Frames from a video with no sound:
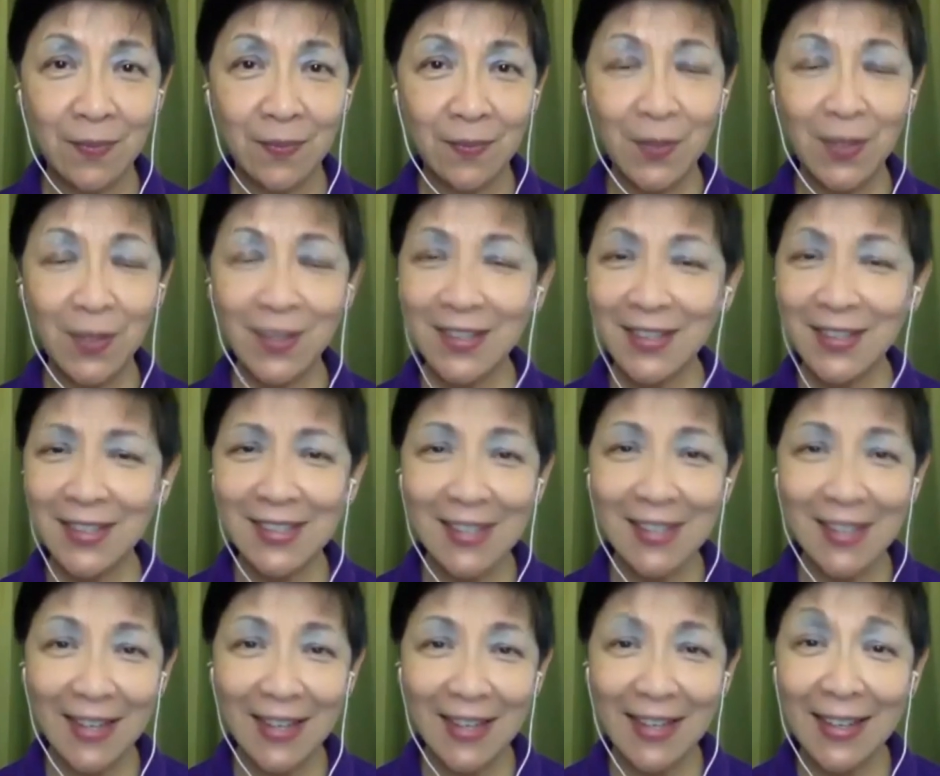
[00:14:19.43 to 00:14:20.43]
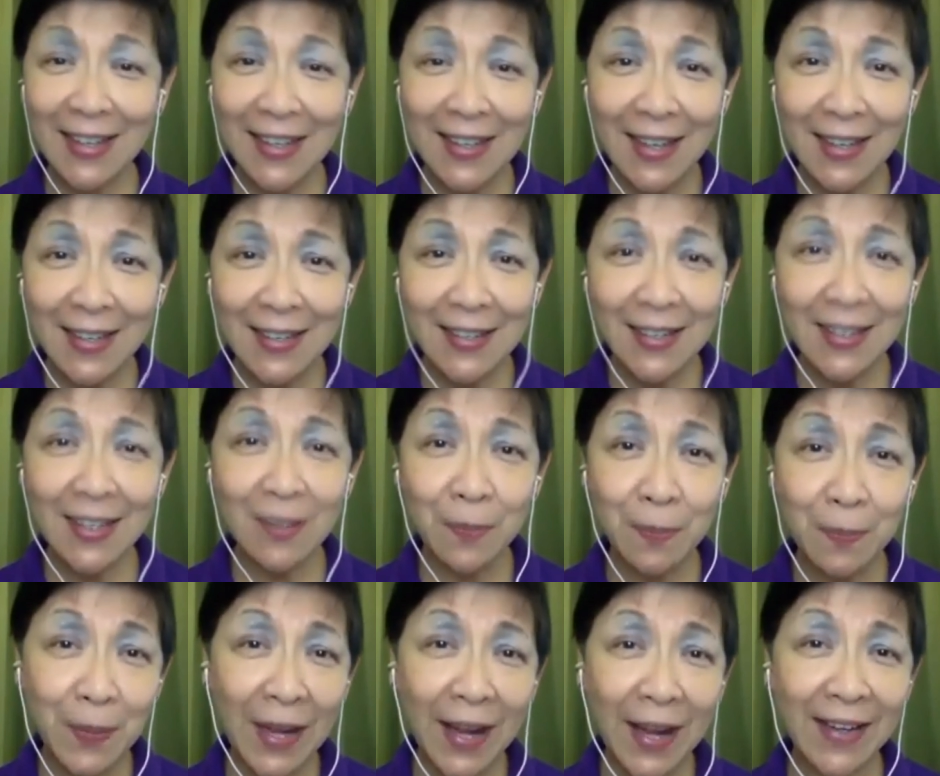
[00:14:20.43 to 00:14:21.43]
Because it's like collecting a
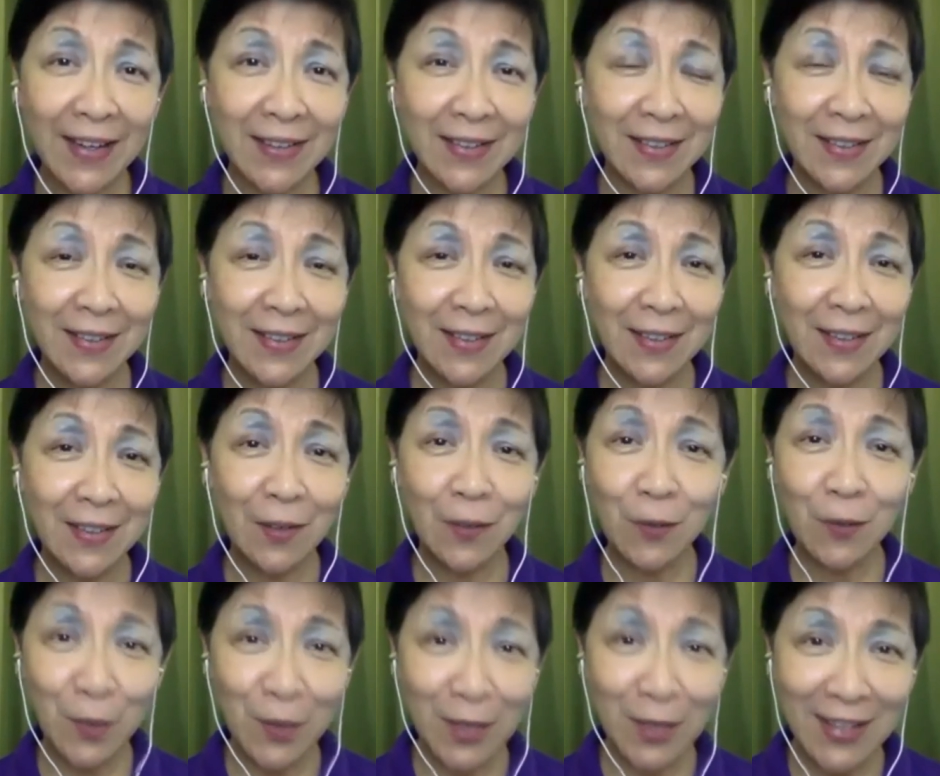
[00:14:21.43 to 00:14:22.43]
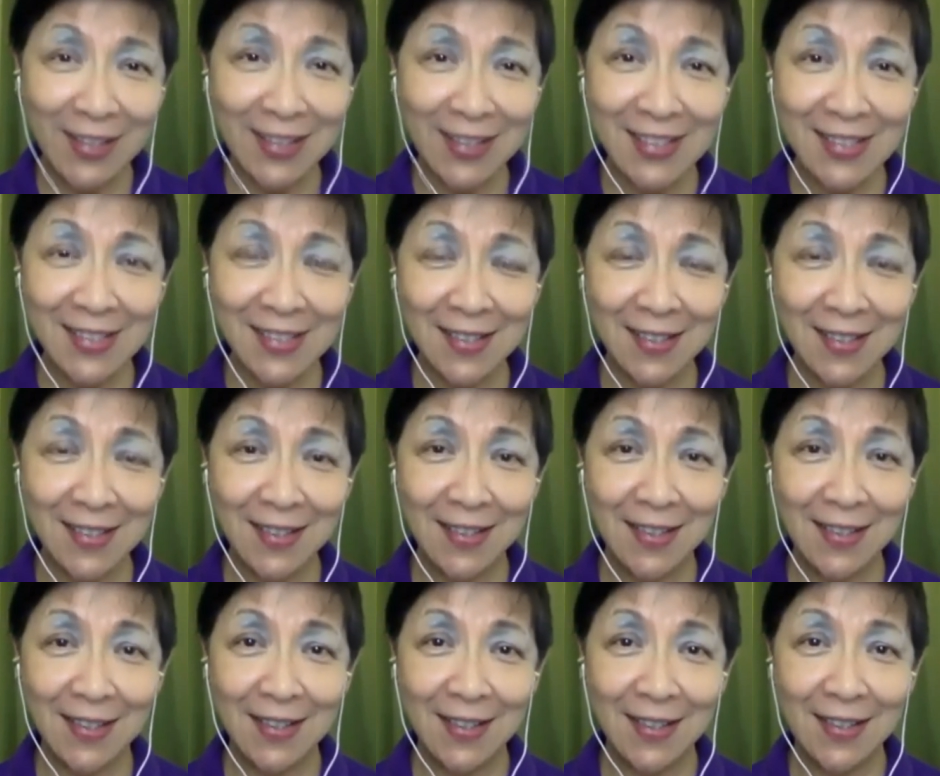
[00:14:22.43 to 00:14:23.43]
bank of credits.
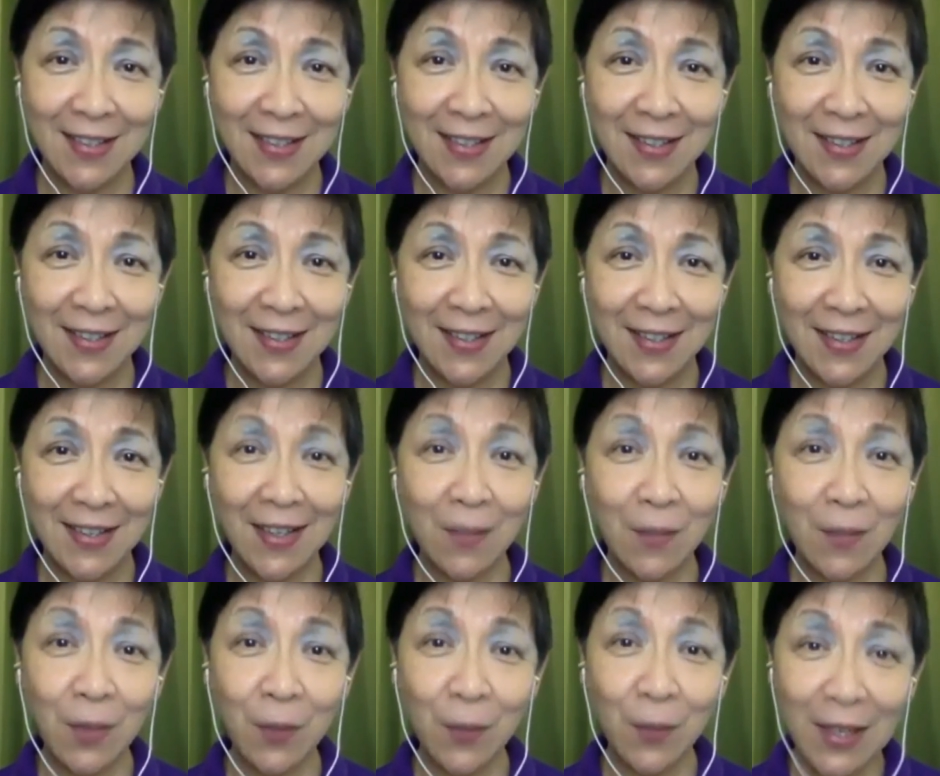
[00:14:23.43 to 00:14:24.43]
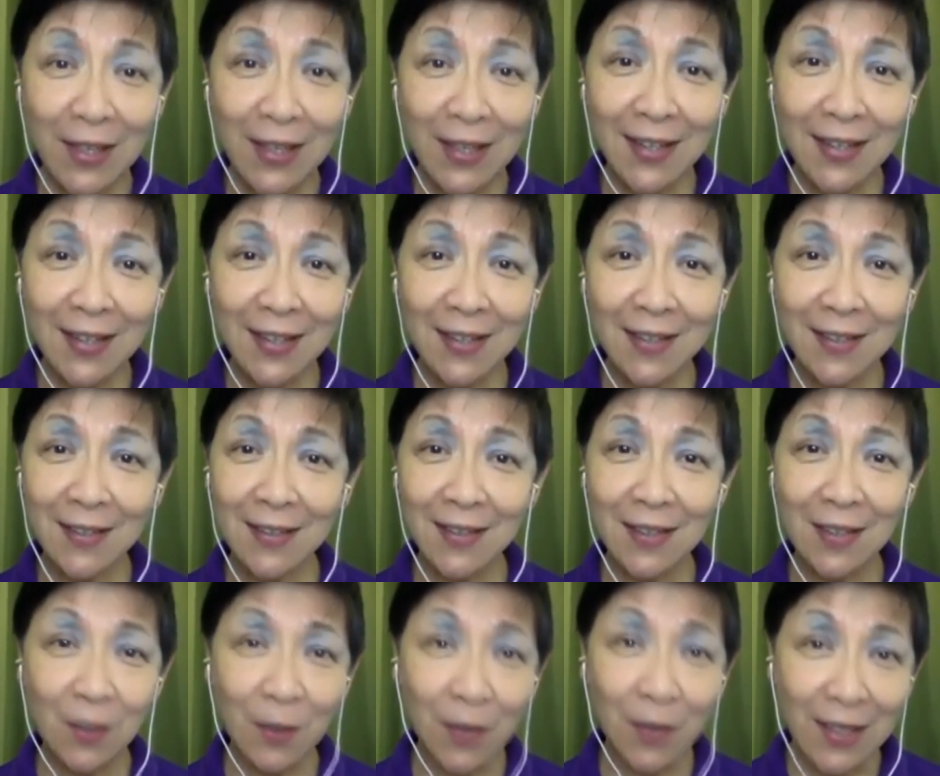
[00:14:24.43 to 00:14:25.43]
And when we need it, the
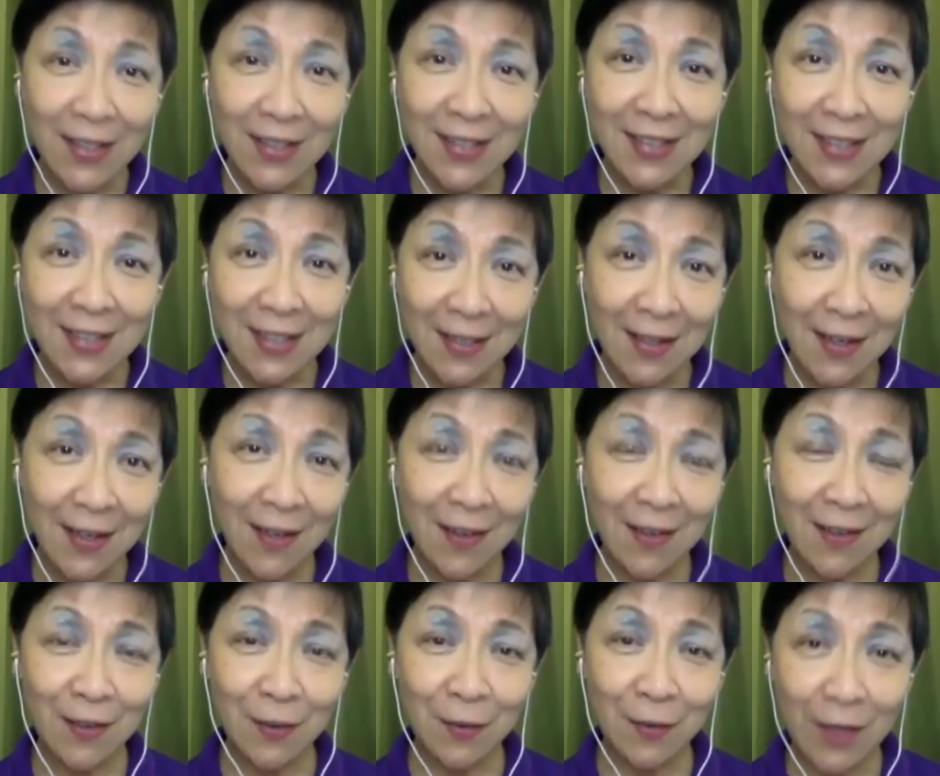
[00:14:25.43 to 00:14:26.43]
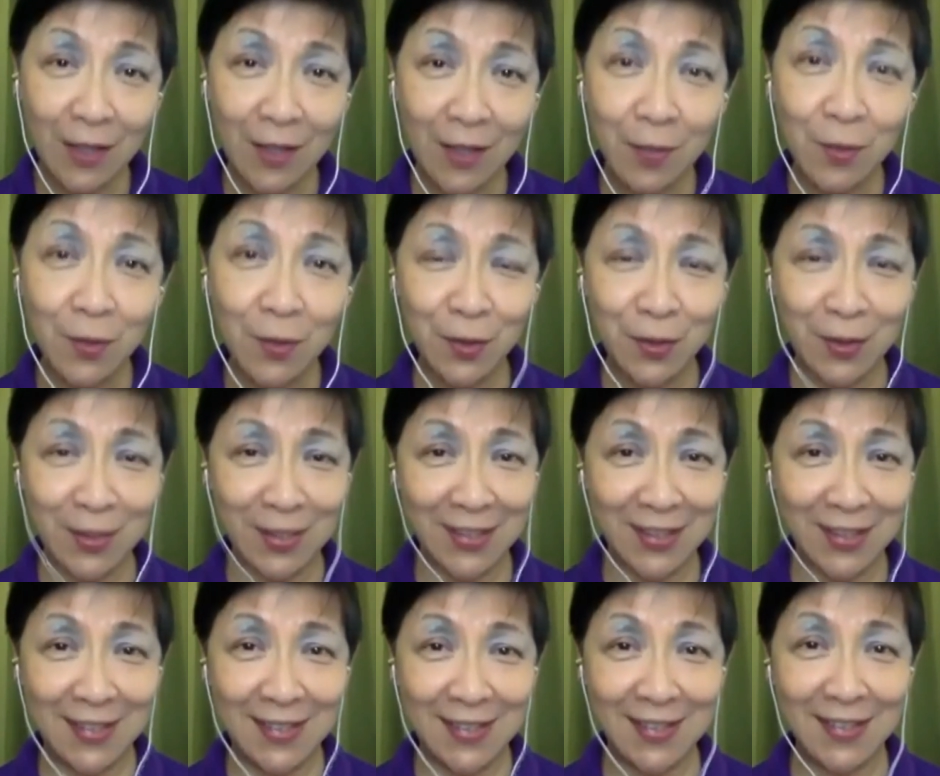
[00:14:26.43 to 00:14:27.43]
credits are there available to
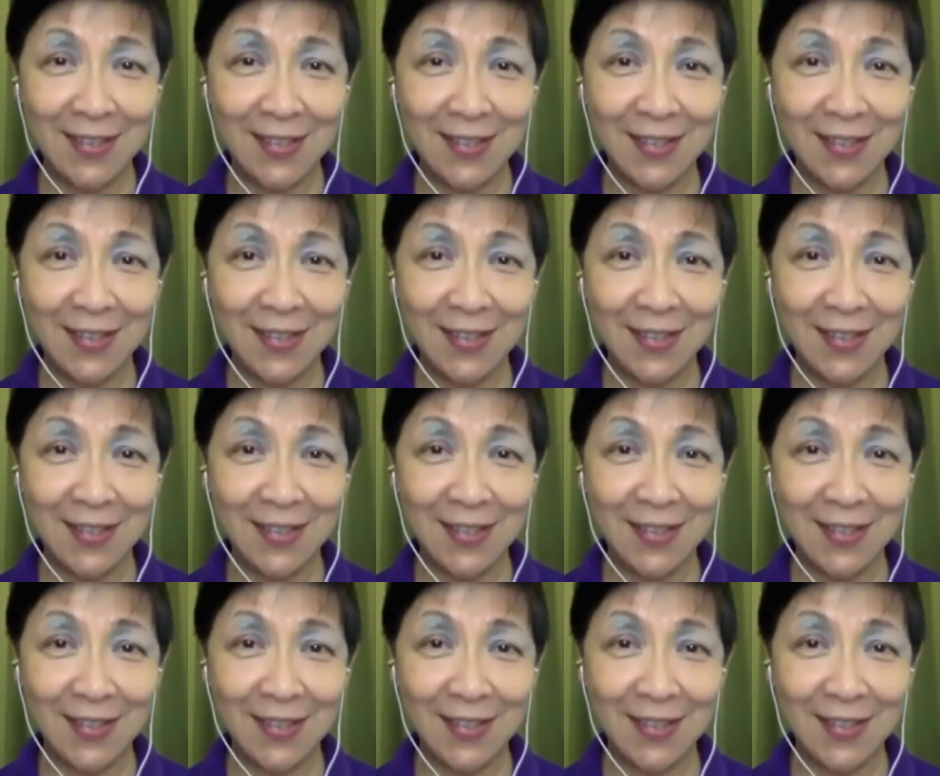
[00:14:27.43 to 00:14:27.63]
us.